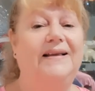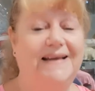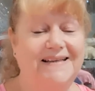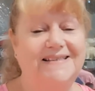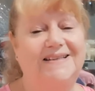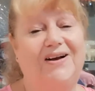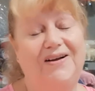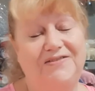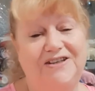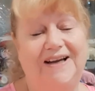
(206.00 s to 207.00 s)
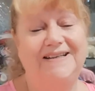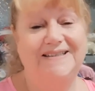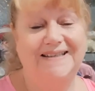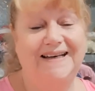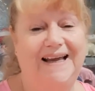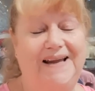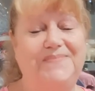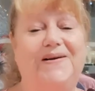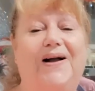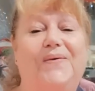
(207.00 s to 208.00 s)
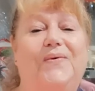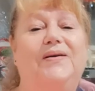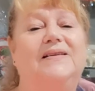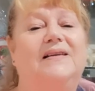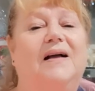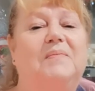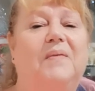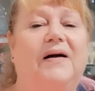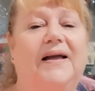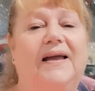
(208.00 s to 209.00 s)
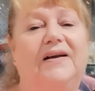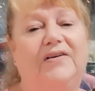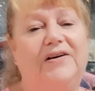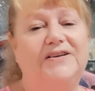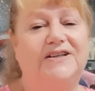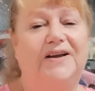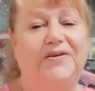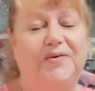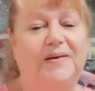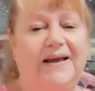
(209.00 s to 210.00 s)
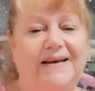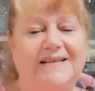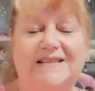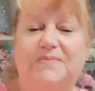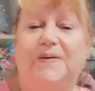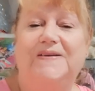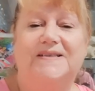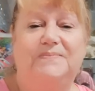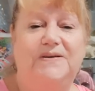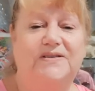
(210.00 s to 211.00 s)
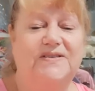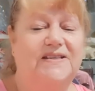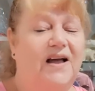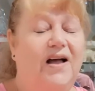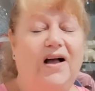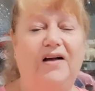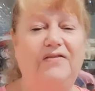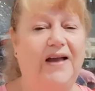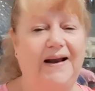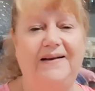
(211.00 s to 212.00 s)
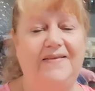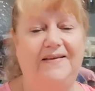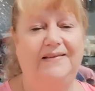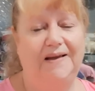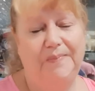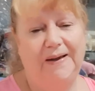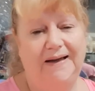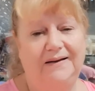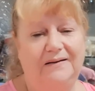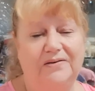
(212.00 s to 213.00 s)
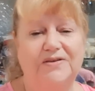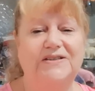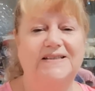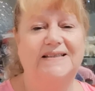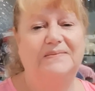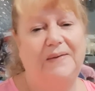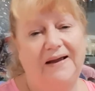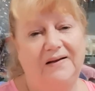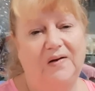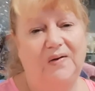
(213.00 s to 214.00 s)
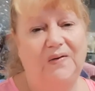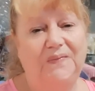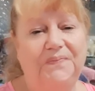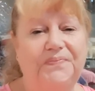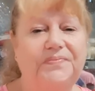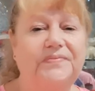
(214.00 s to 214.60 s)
Yes, I've changed the name. I want my crochet group ladies to post pictures of anything they make, not just the Make Along.